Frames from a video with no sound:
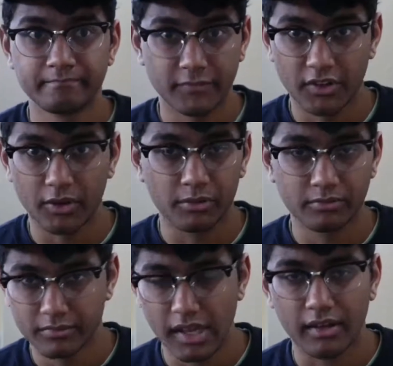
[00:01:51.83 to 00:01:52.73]
so
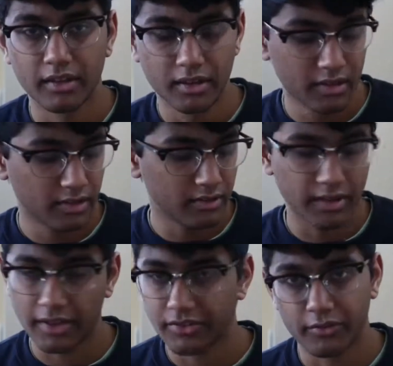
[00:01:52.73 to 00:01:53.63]
yeah.
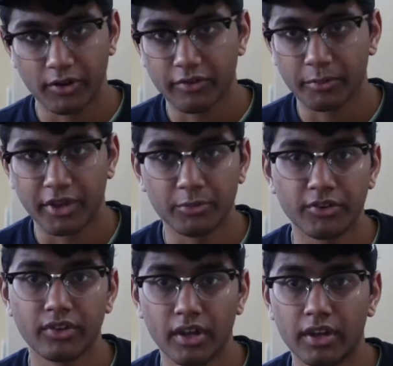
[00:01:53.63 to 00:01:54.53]
That's as far as film
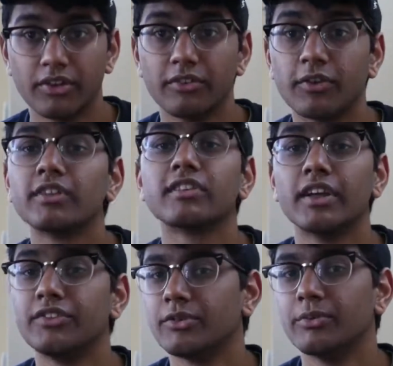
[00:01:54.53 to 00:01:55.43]
cameras. And the first
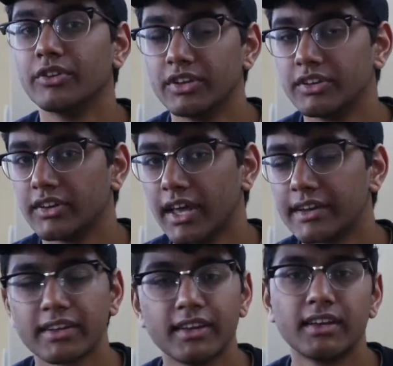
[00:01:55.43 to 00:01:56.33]
lens you really need to get
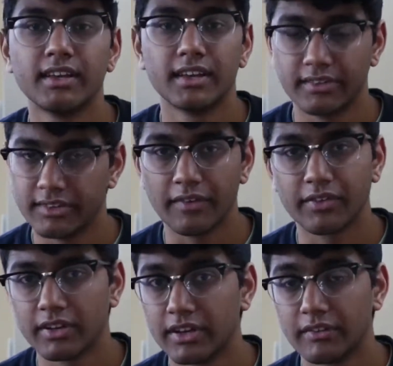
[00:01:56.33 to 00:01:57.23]
is
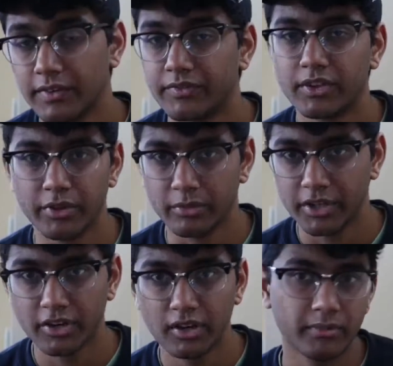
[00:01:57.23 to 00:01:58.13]
definitely a
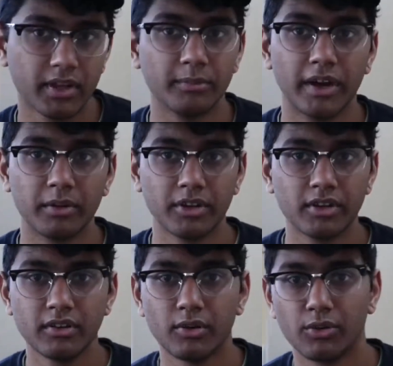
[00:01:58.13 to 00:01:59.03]
50mm, in my
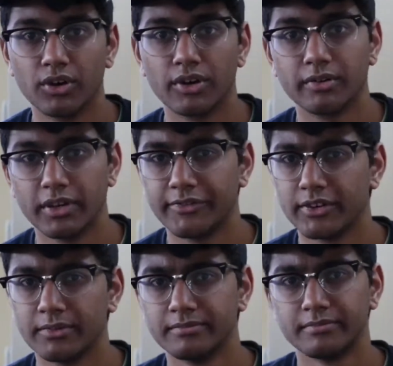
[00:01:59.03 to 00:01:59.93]
opinion. Or if
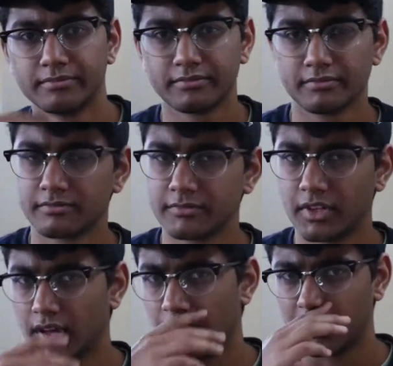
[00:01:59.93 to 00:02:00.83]
your
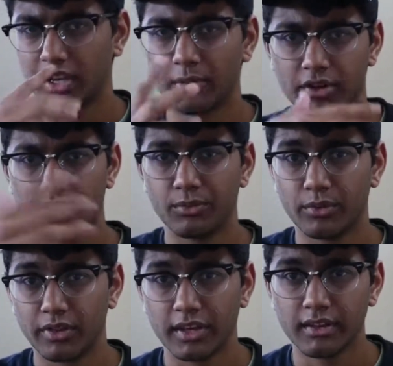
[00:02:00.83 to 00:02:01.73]
camera comes
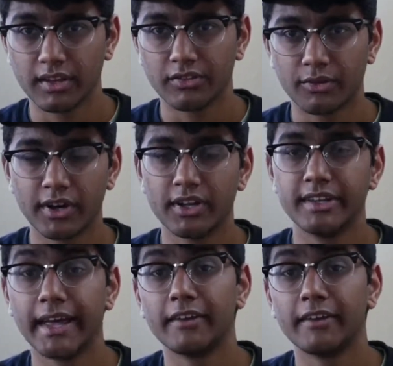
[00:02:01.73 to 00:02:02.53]
with a kit lens already, get a